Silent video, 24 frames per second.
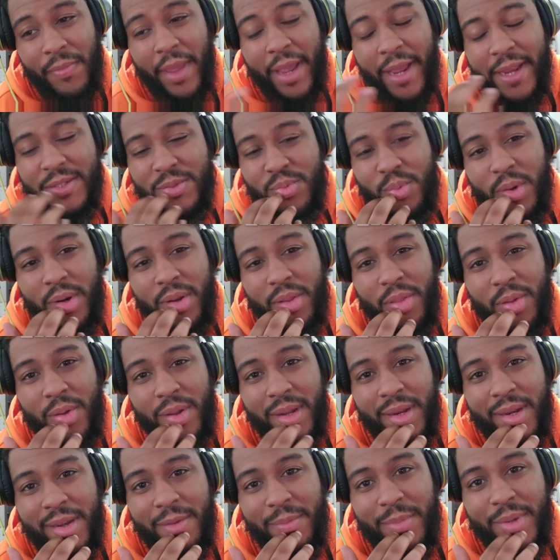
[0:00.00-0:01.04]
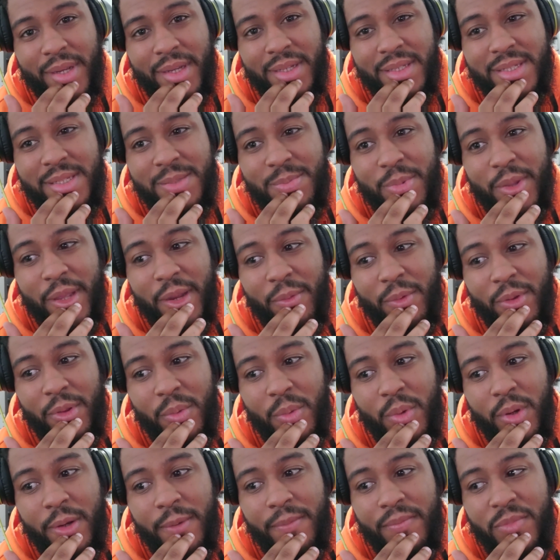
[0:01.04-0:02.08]
I just want to throw that in here because he's playing really
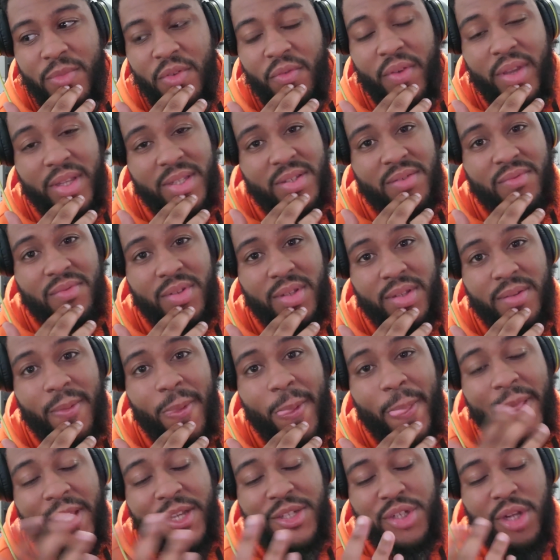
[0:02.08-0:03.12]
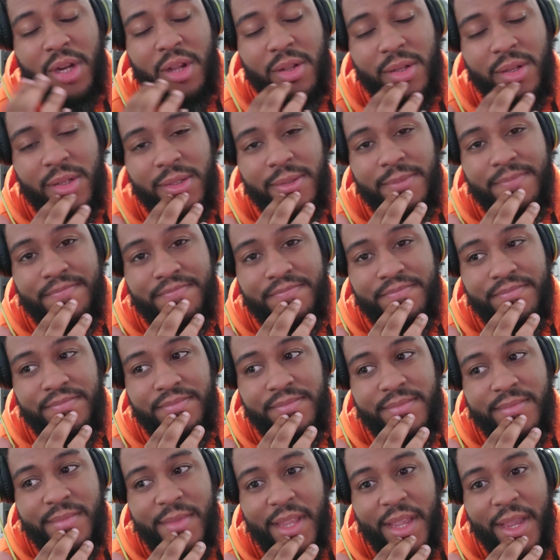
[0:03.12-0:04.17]
well defensively. His shot will come.
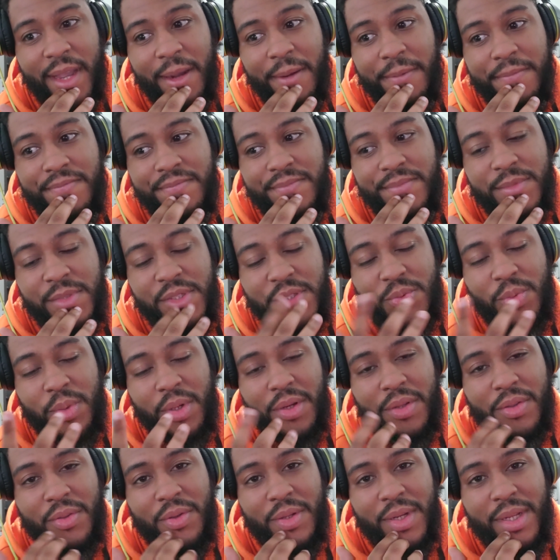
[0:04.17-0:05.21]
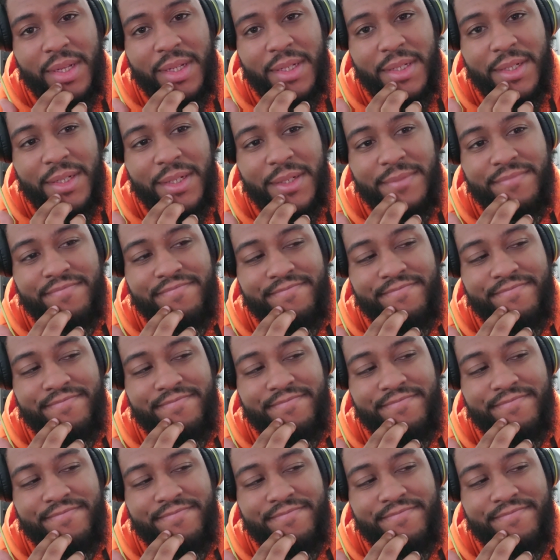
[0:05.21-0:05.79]
Yeah, just want to throw that in there